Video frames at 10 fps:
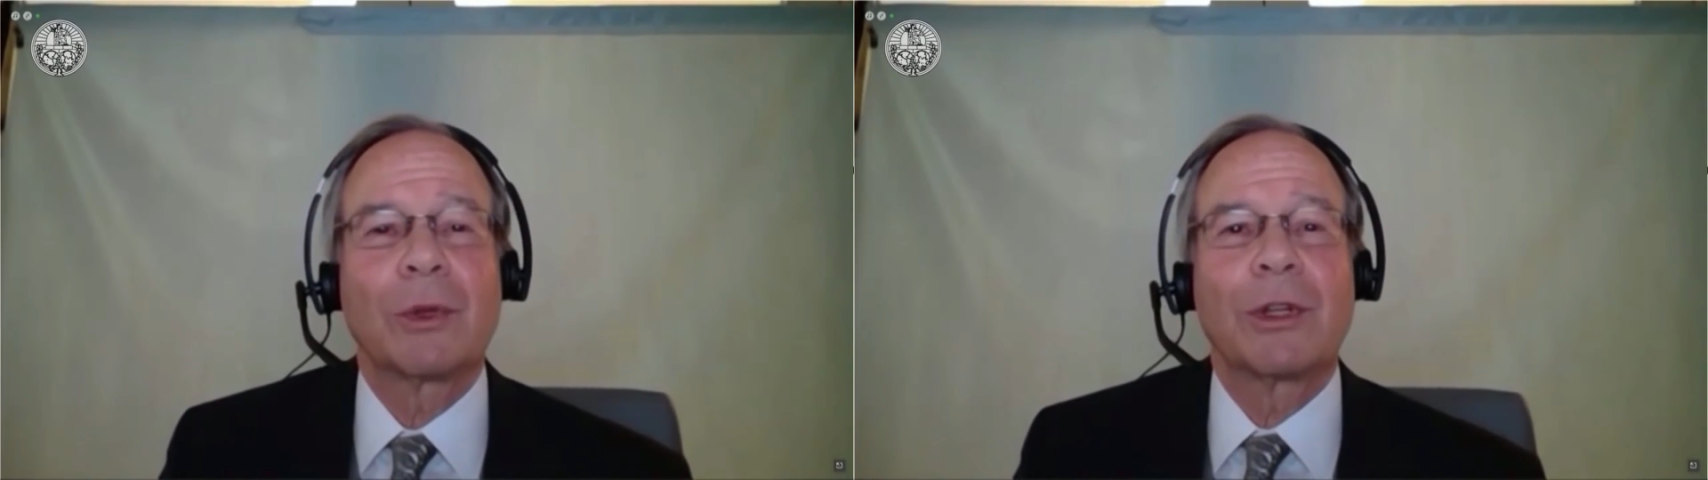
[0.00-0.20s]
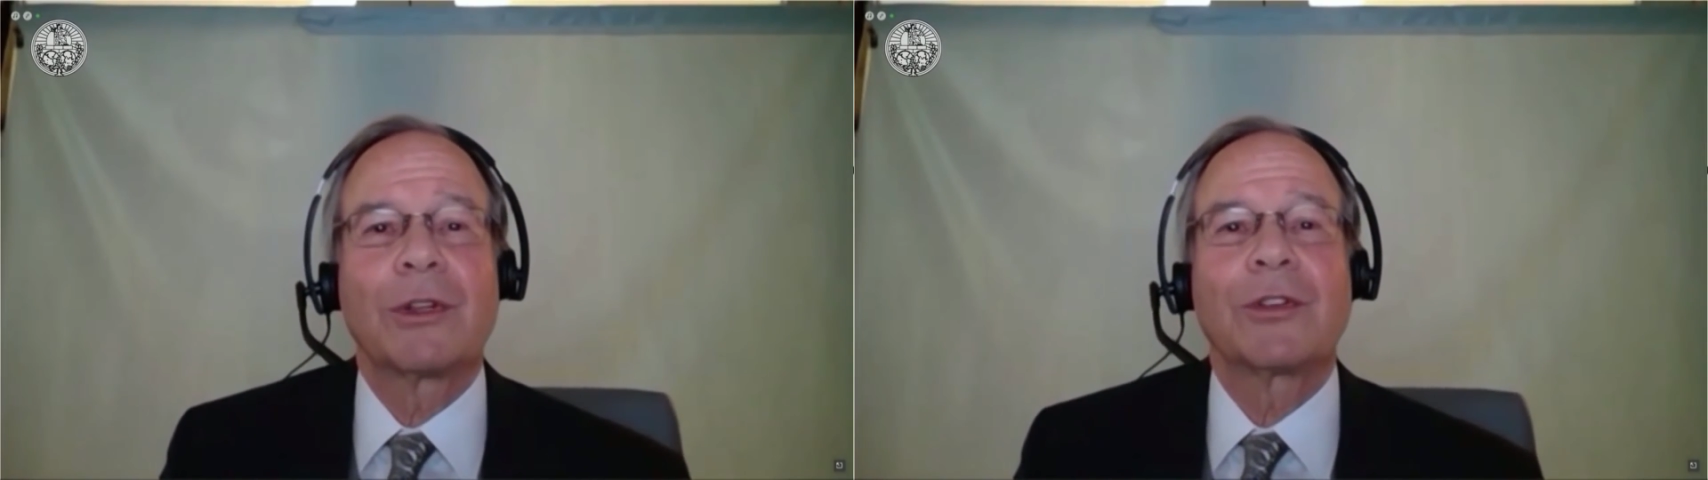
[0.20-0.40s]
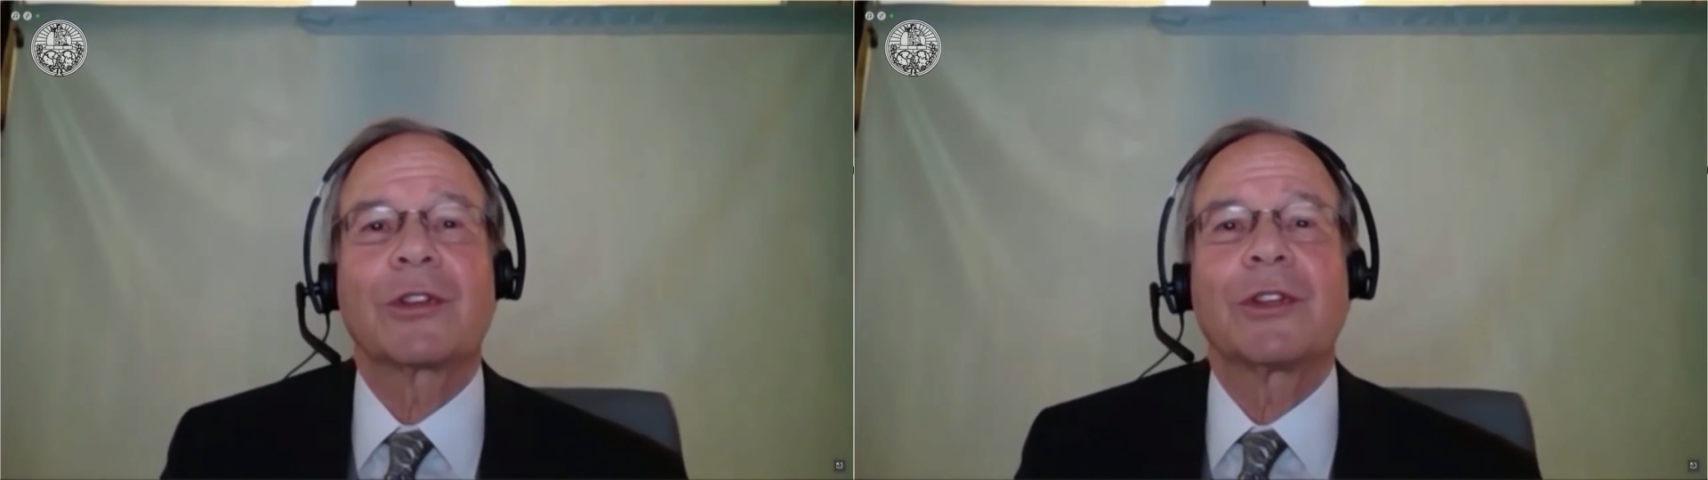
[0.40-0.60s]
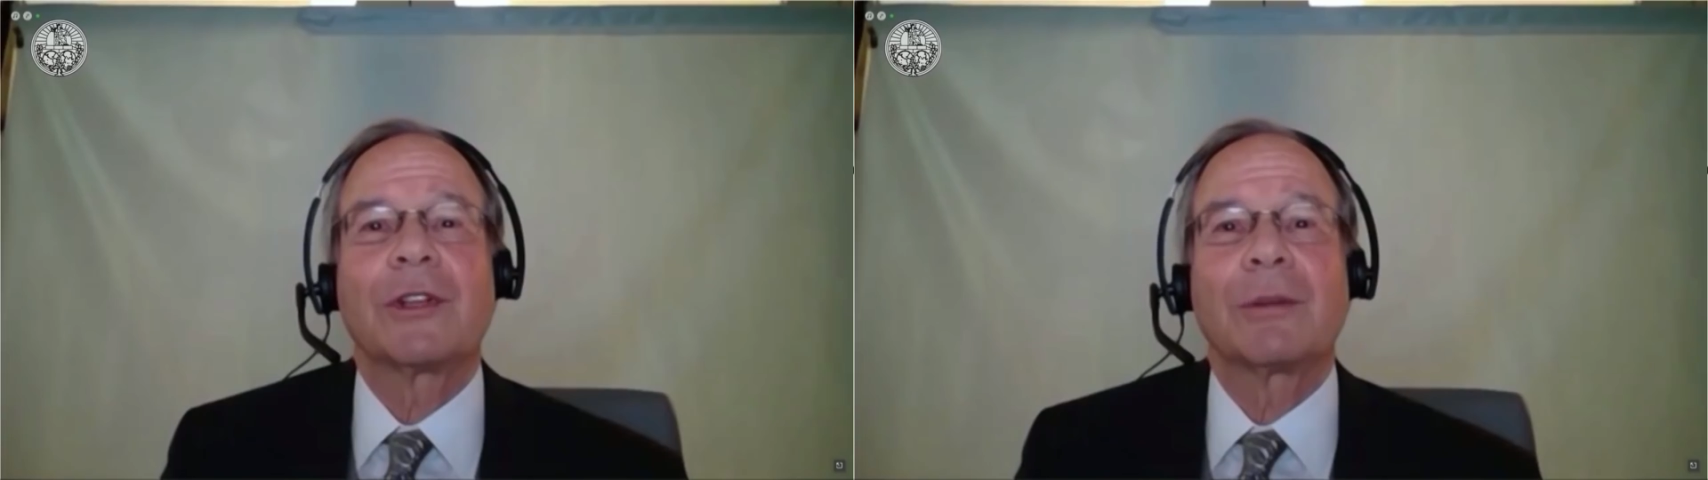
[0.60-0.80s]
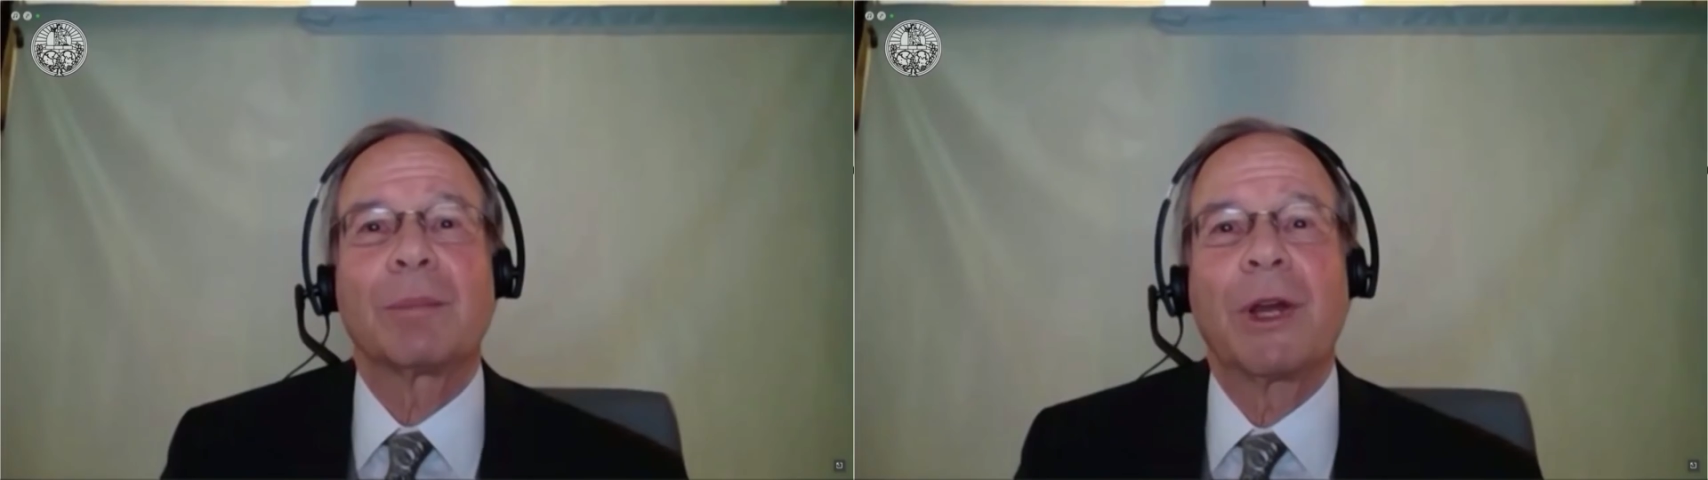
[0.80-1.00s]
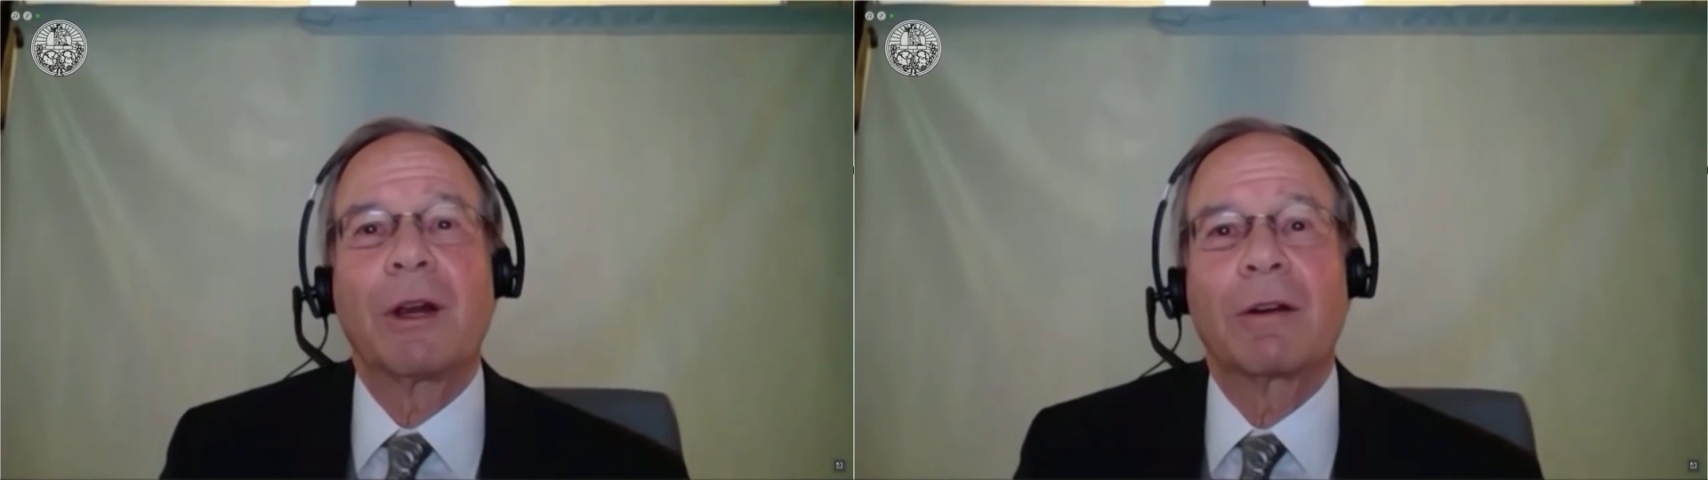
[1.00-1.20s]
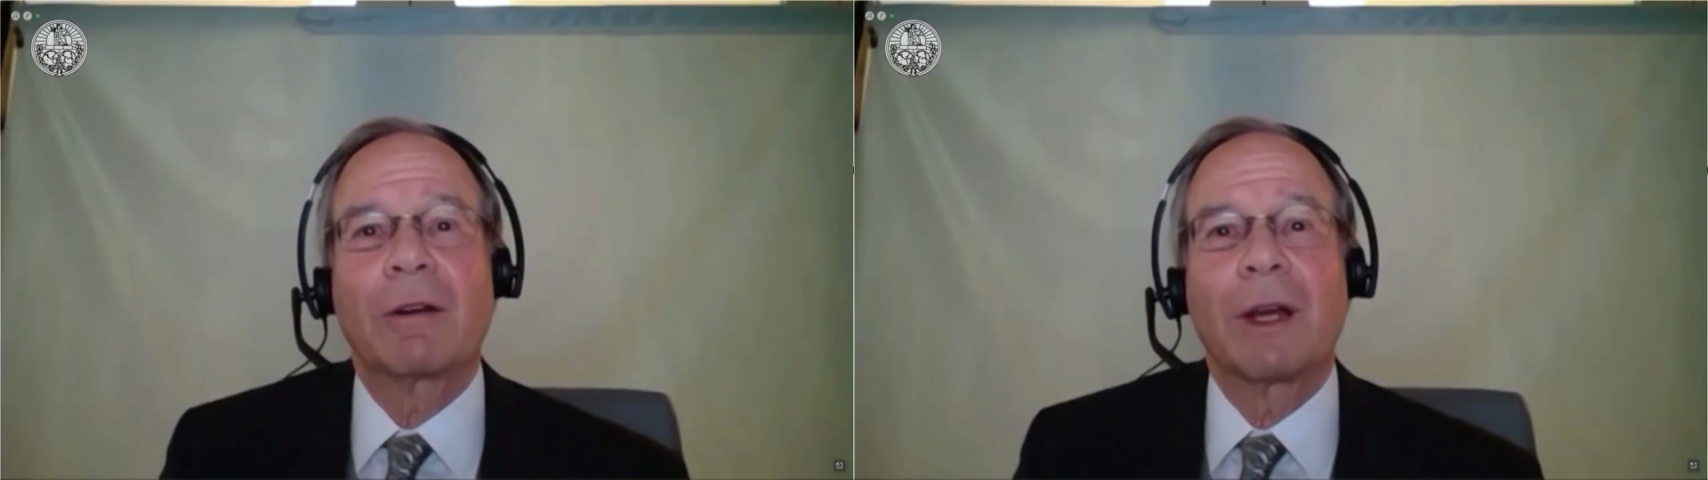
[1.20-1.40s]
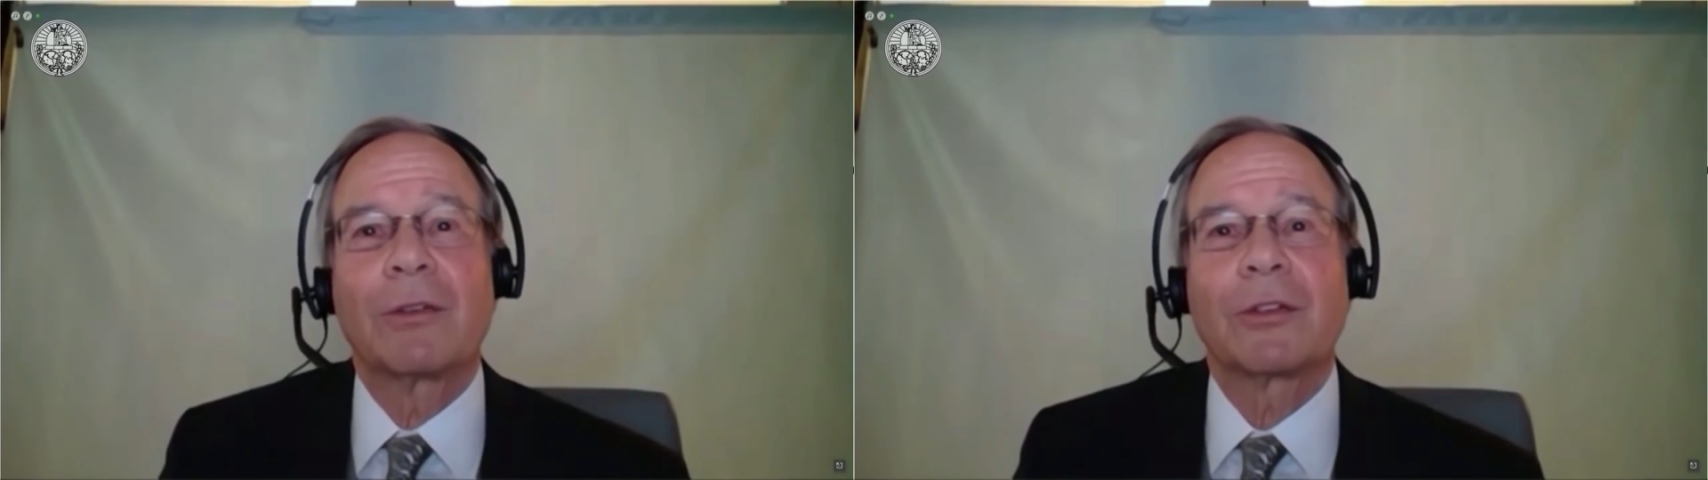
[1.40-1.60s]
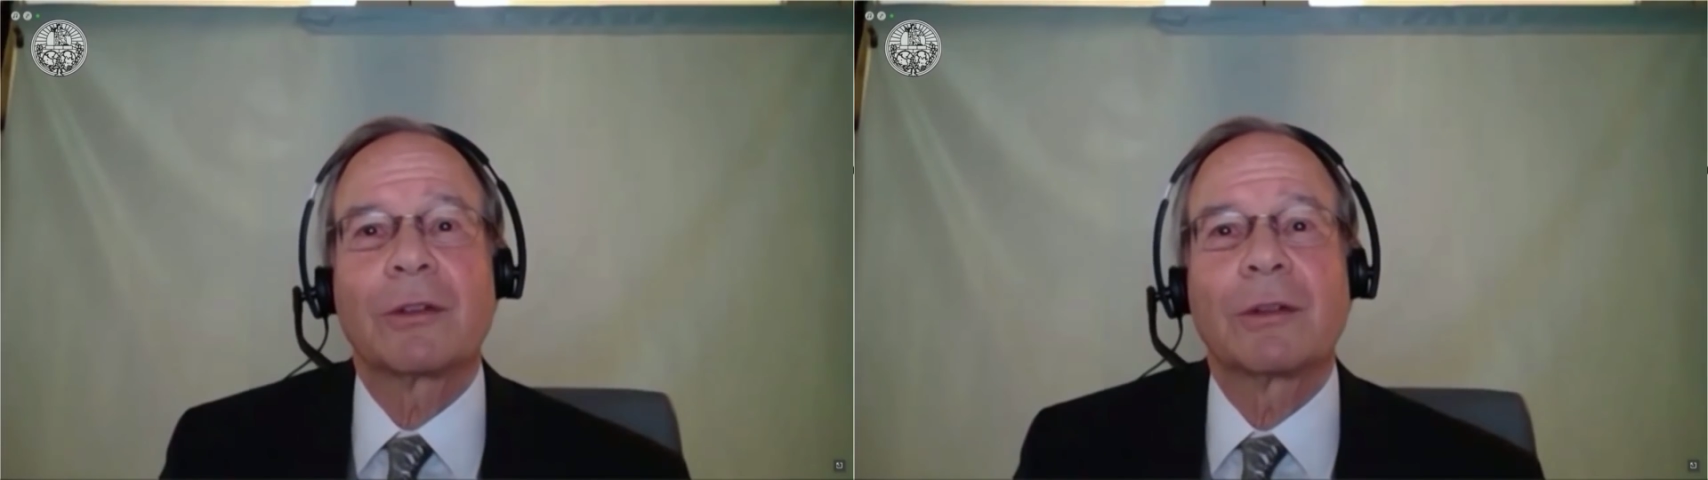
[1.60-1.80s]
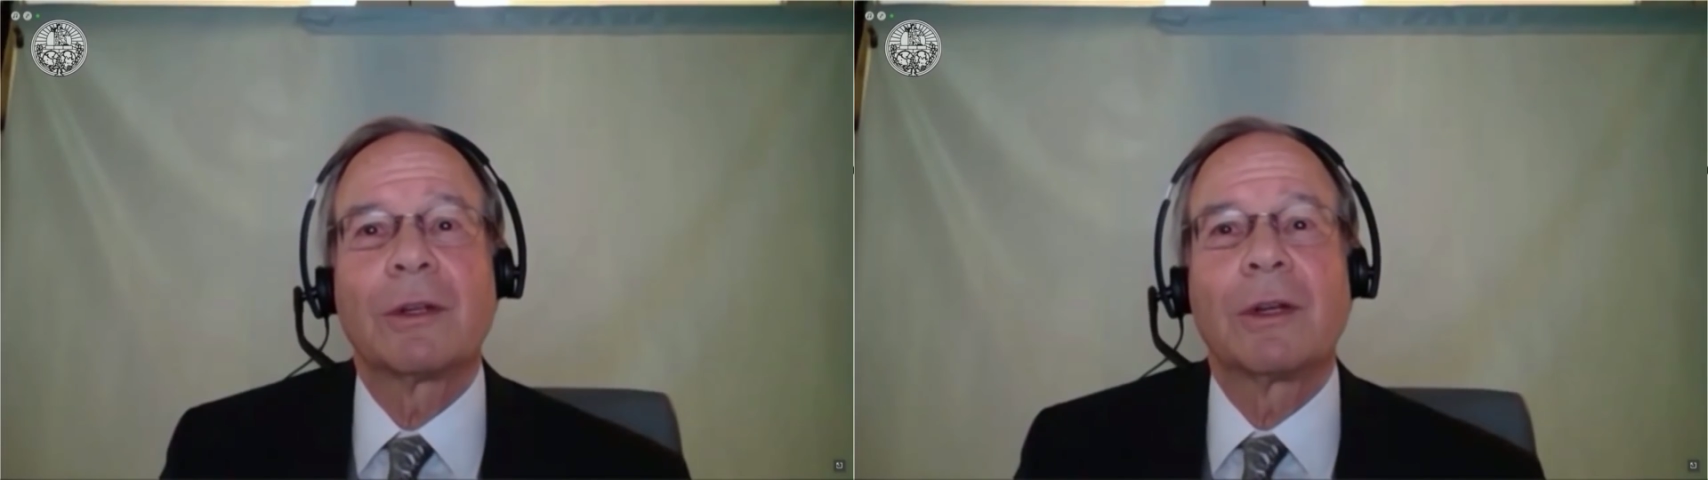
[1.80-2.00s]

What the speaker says: within 16 paragraphs.